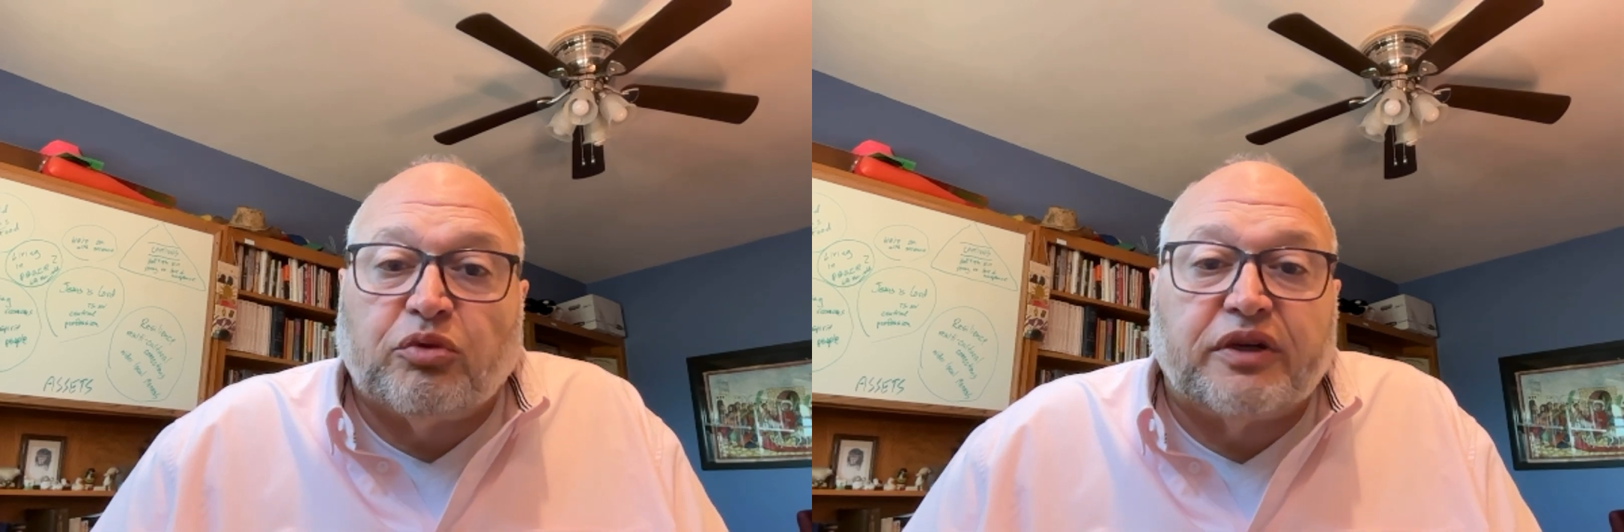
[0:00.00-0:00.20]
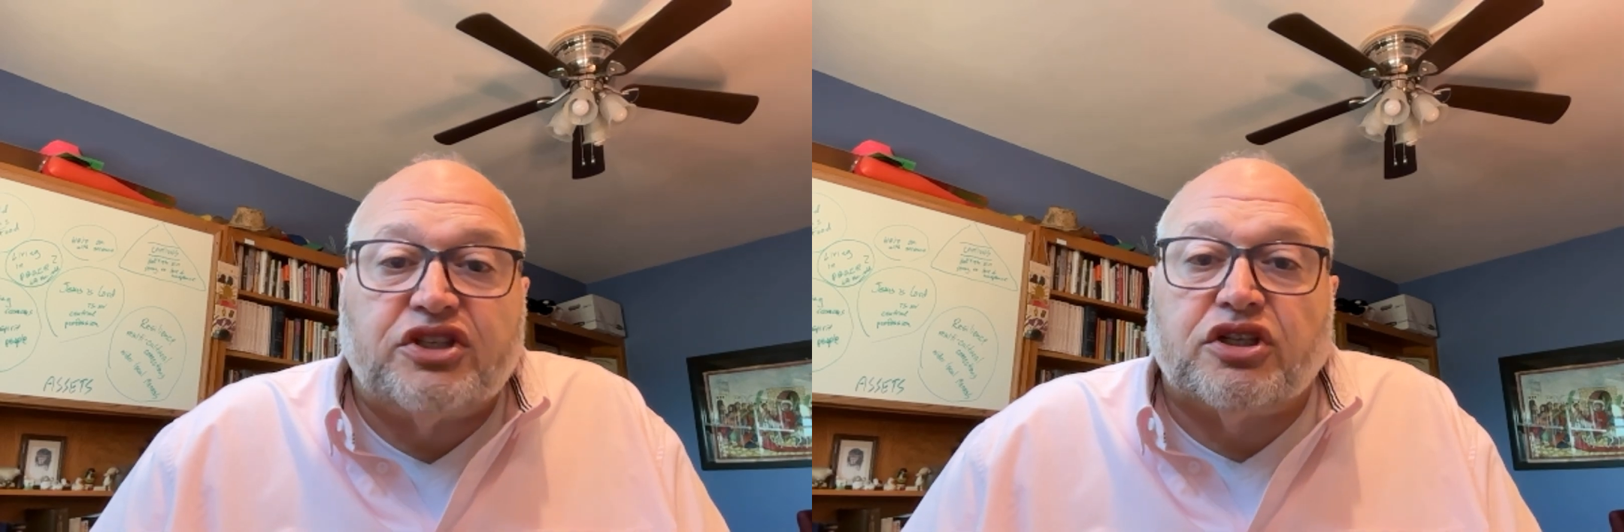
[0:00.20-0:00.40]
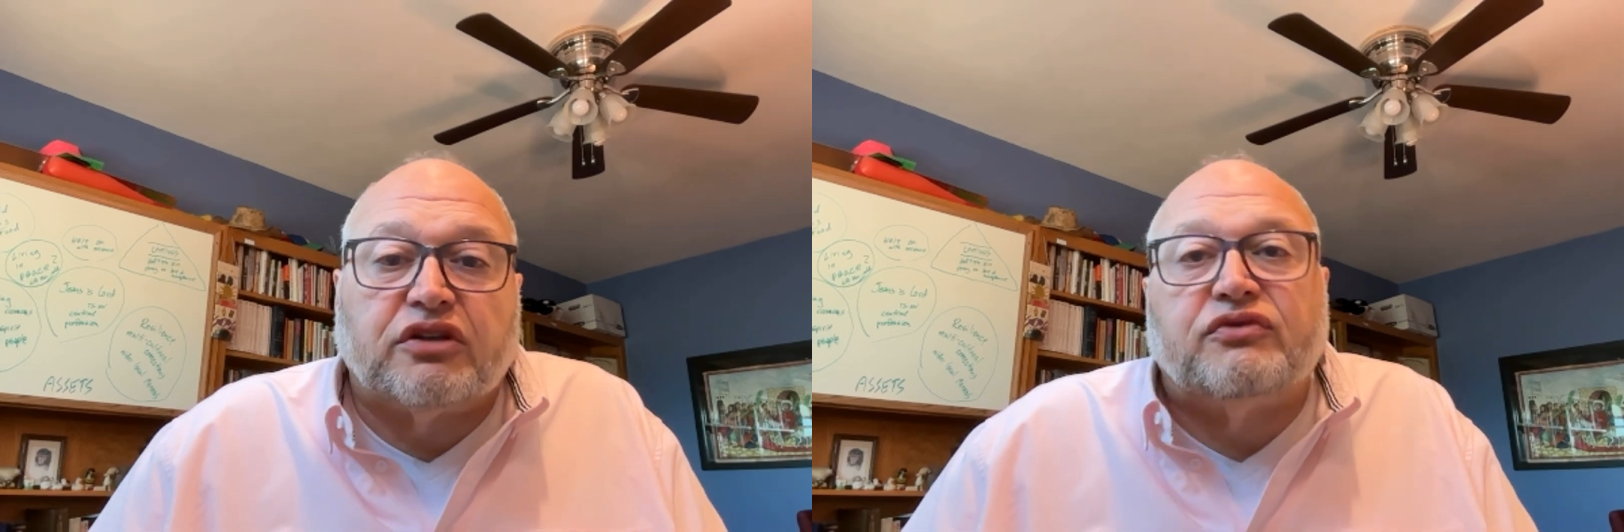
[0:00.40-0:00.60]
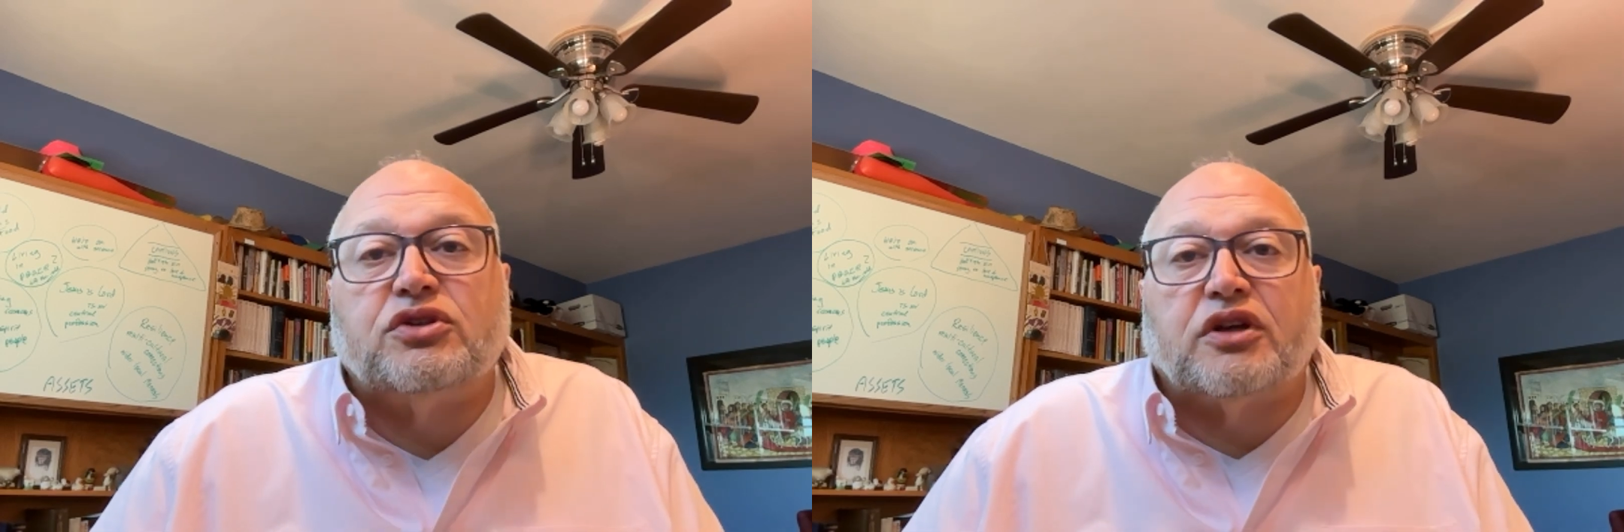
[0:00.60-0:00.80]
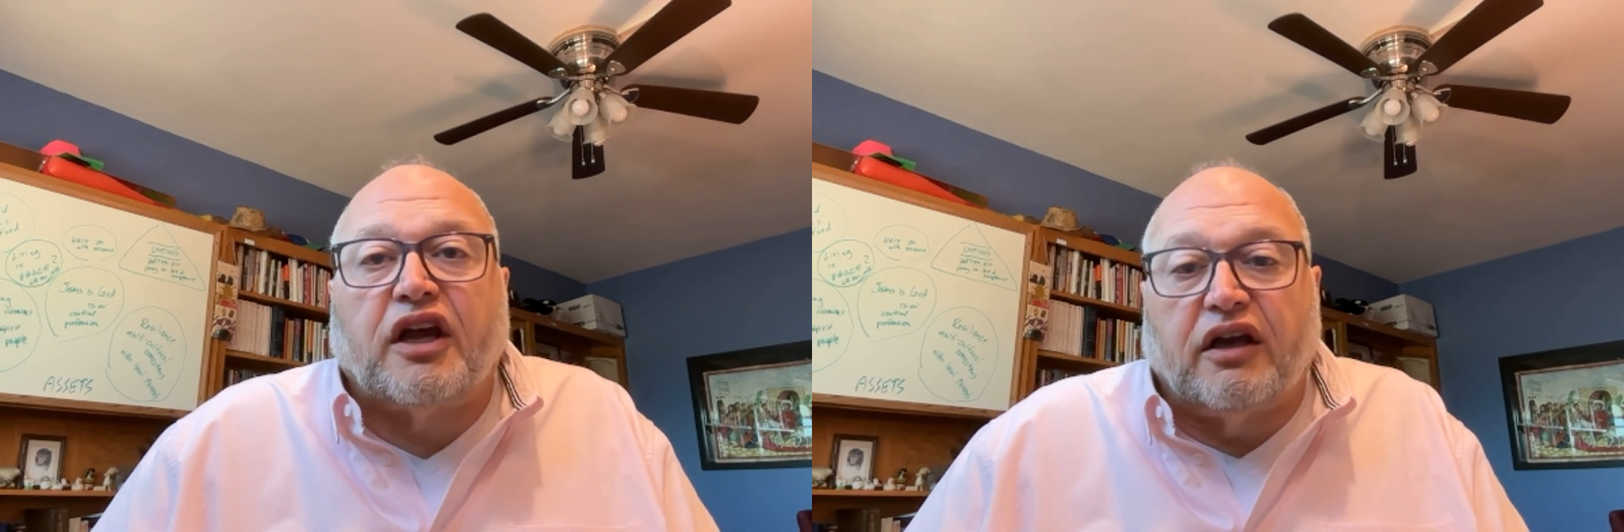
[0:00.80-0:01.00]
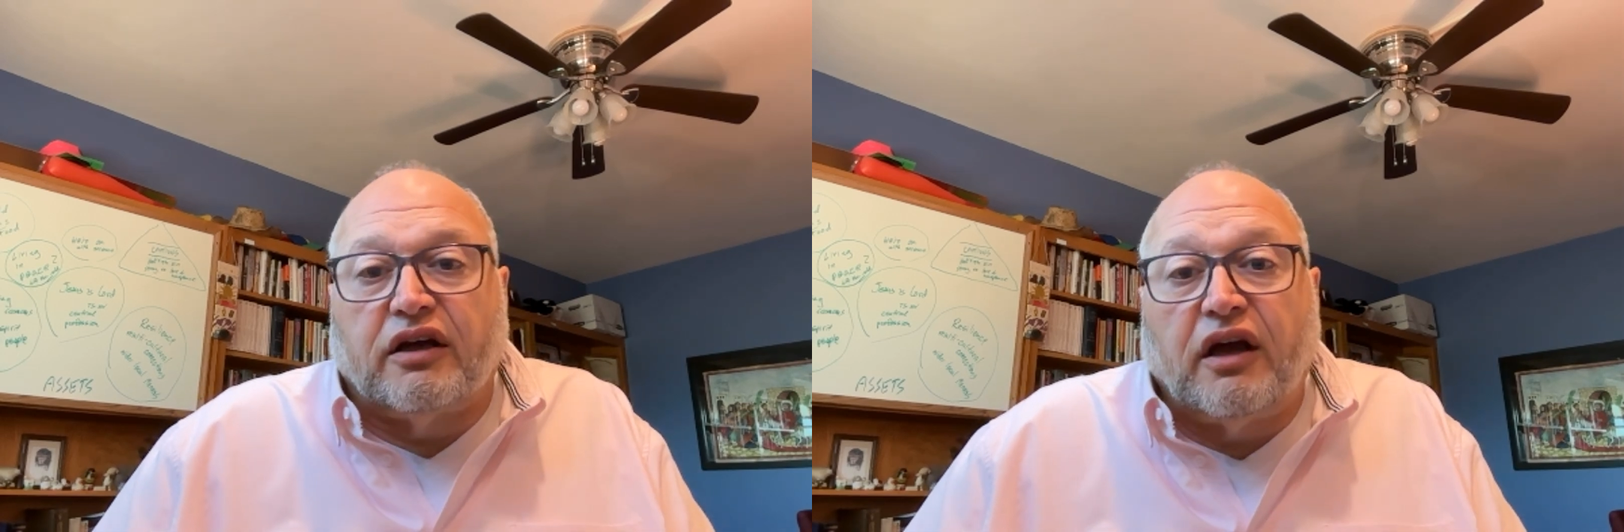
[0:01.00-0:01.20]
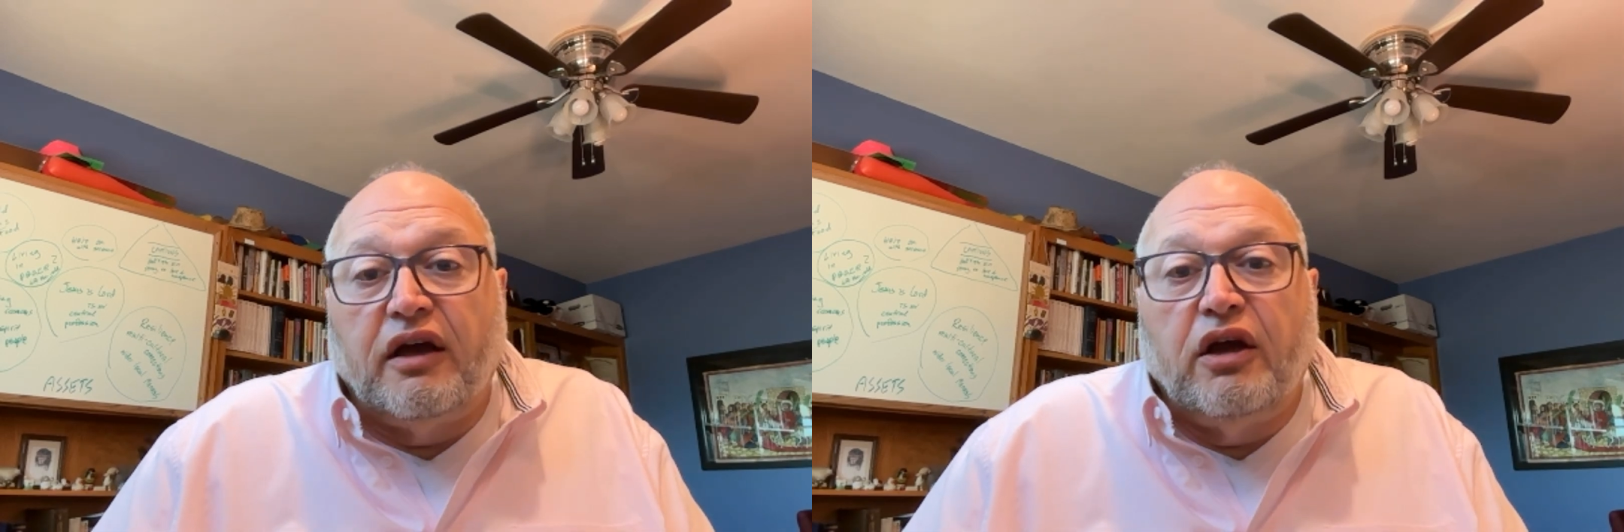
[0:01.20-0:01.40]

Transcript: region of Judea.